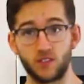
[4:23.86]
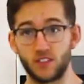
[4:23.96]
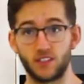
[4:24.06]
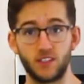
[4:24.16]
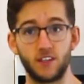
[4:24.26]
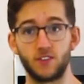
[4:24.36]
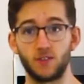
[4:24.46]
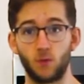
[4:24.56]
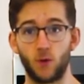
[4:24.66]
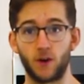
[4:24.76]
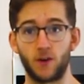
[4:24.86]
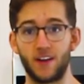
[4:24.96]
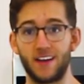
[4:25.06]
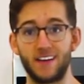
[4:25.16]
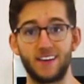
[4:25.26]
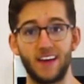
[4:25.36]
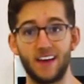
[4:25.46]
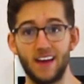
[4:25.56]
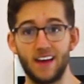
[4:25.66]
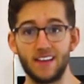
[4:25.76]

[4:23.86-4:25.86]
to 6 liters of water in a day.